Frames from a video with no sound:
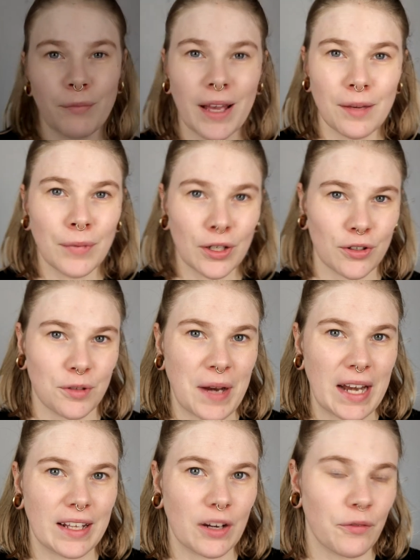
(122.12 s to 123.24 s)
my
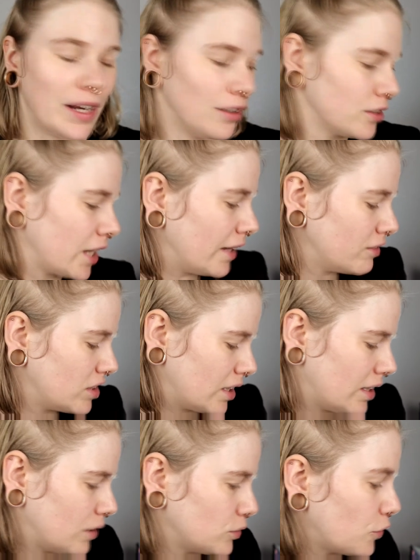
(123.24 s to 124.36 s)
monochromatic red look, I've
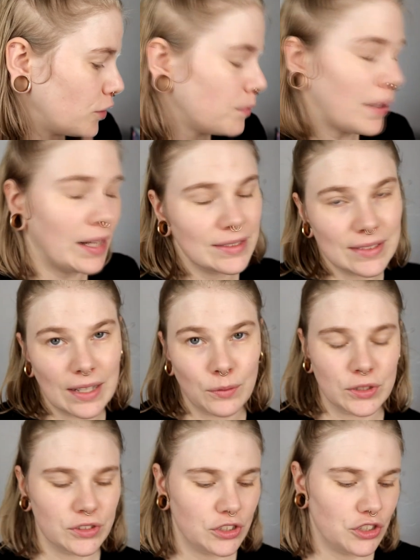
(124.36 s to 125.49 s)
taken out three palettes that I
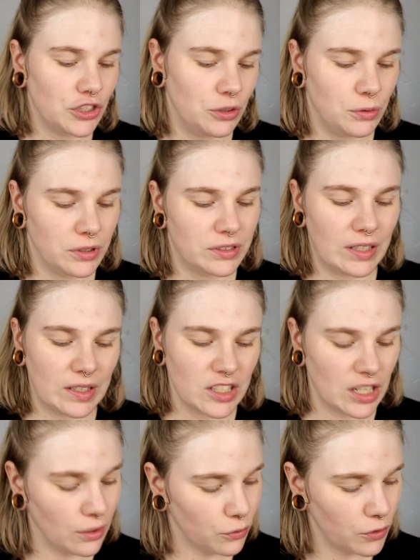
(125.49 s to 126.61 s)
want to take
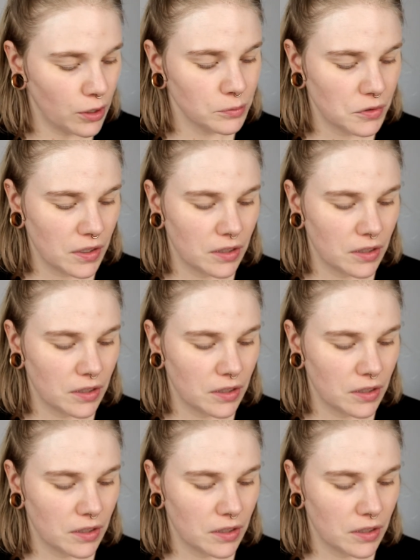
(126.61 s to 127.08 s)
shadows from. So I'm